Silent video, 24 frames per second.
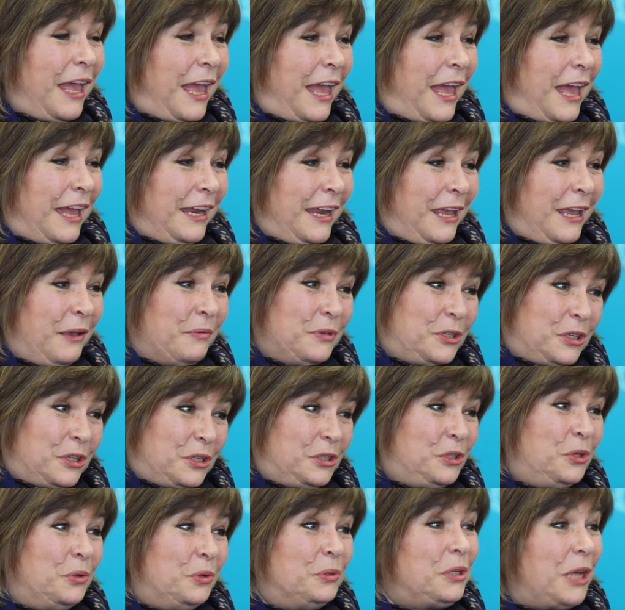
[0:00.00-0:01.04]
And he was
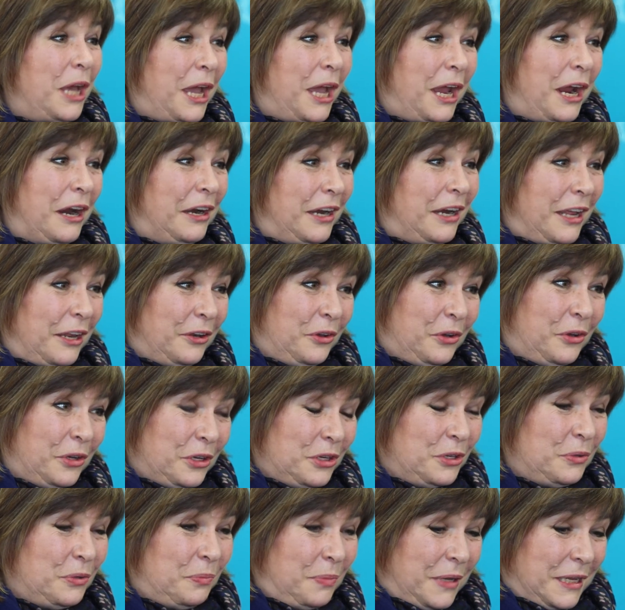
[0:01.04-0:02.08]
just too tired and couldn't
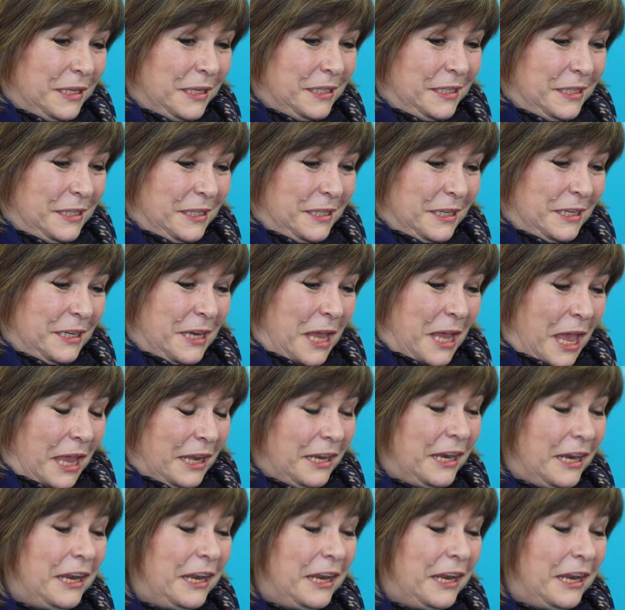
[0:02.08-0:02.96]
do pizzas at night.